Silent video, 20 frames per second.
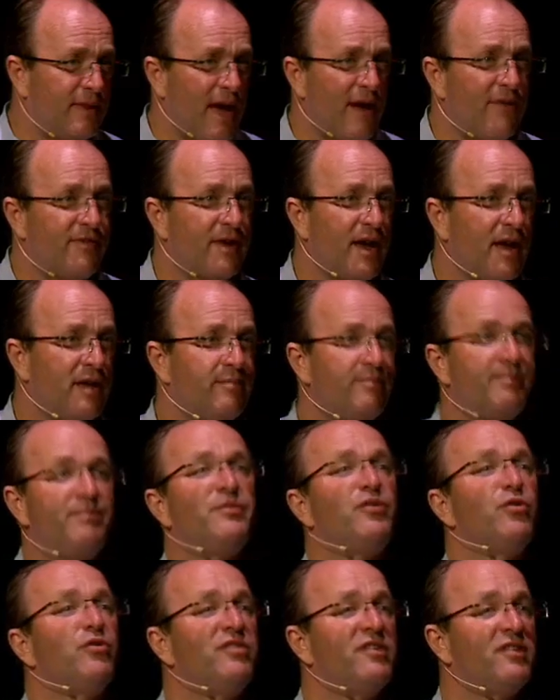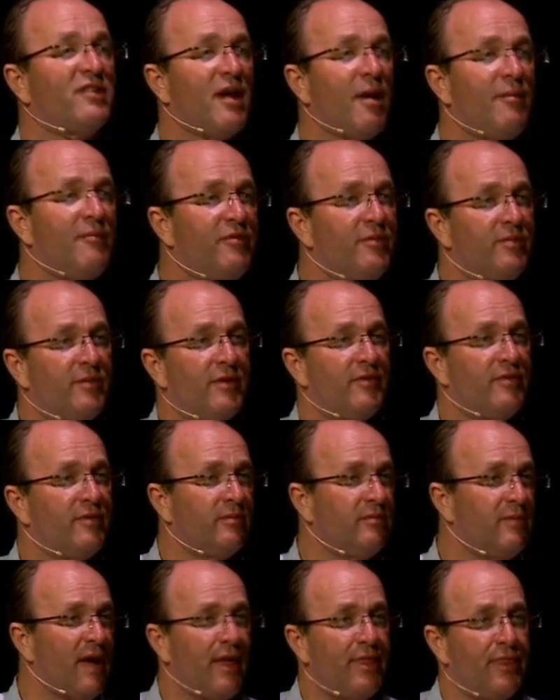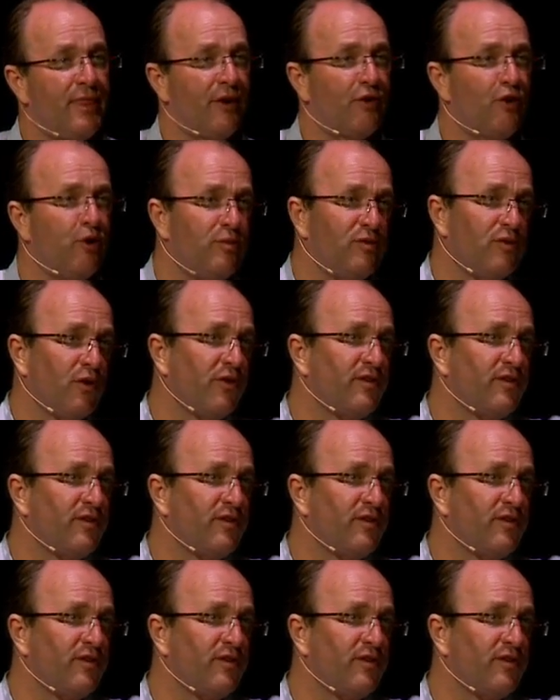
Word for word: the Afghan sources come from different ethnic groups.